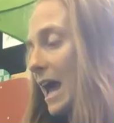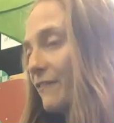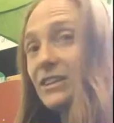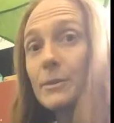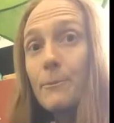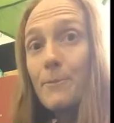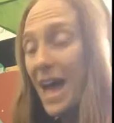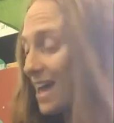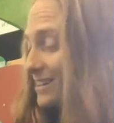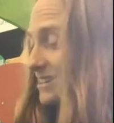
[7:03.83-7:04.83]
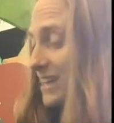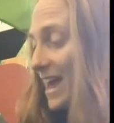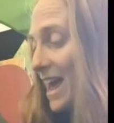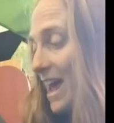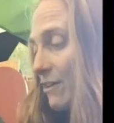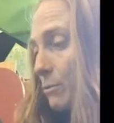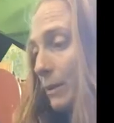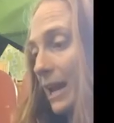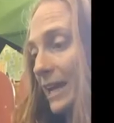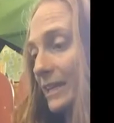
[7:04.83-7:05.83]
Having the best
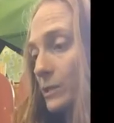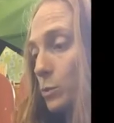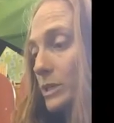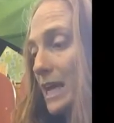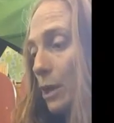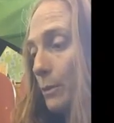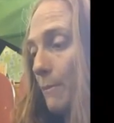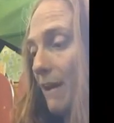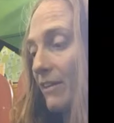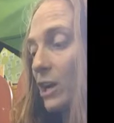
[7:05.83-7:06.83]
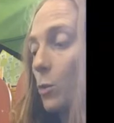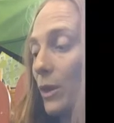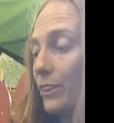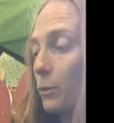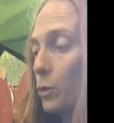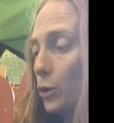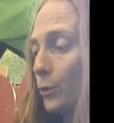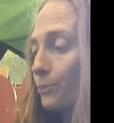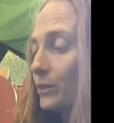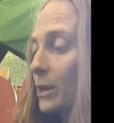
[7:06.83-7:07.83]
aeroplanes would help America win the war.